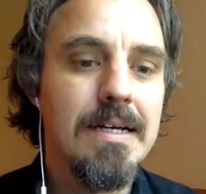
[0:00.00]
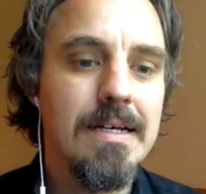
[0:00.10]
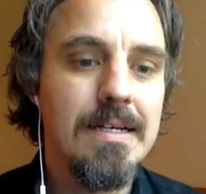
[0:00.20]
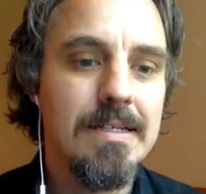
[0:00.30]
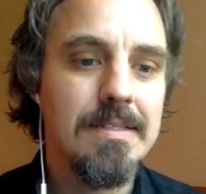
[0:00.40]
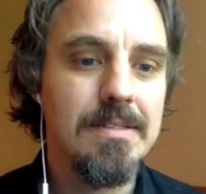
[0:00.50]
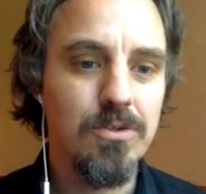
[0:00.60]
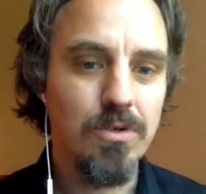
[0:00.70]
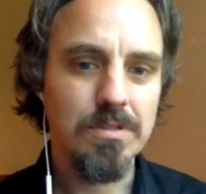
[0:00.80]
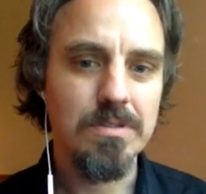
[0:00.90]
And
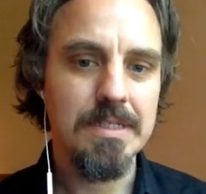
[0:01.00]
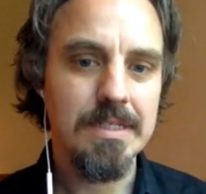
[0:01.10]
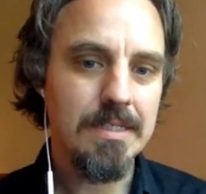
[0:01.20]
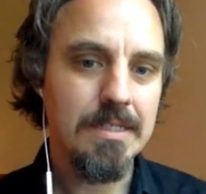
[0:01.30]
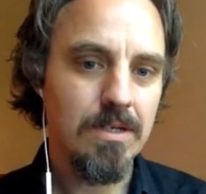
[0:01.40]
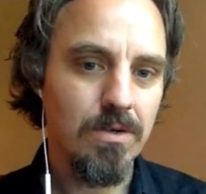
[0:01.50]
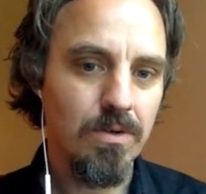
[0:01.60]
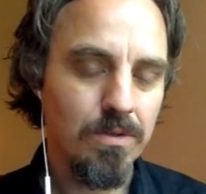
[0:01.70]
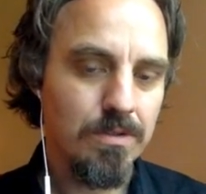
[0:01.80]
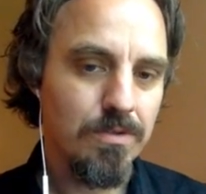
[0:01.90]
you also see
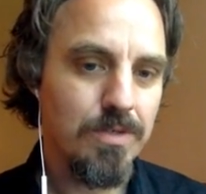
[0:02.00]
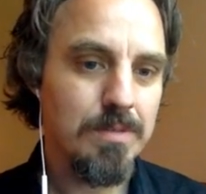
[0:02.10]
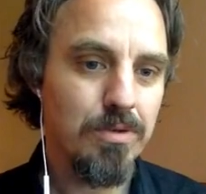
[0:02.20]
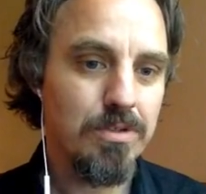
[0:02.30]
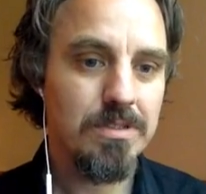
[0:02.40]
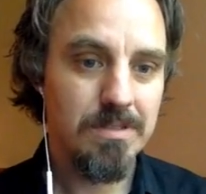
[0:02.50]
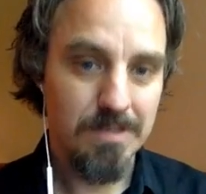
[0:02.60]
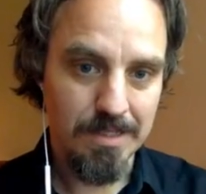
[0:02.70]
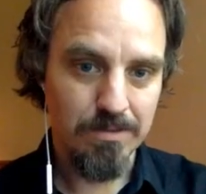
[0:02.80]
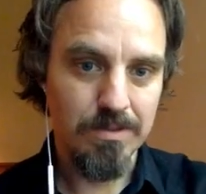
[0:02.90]
all the three books
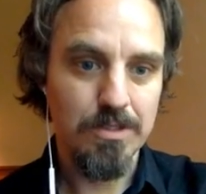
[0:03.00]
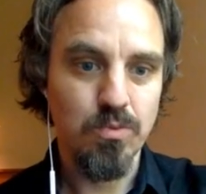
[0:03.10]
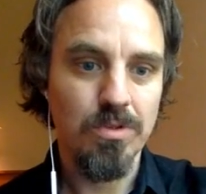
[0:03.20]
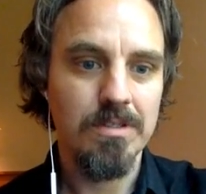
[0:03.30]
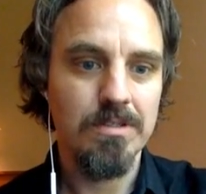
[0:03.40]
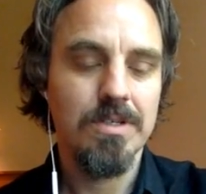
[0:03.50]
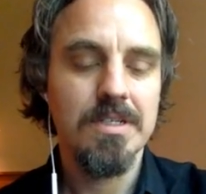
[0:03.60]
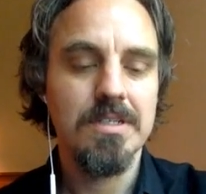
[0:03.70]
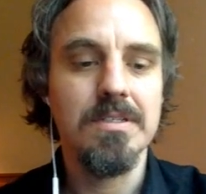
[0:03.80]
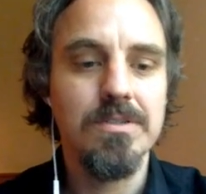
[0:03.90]
into this one
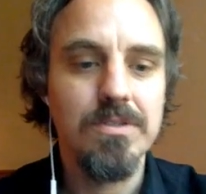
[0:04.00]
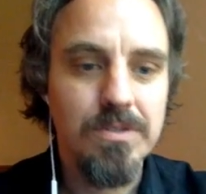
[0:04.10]
illustration.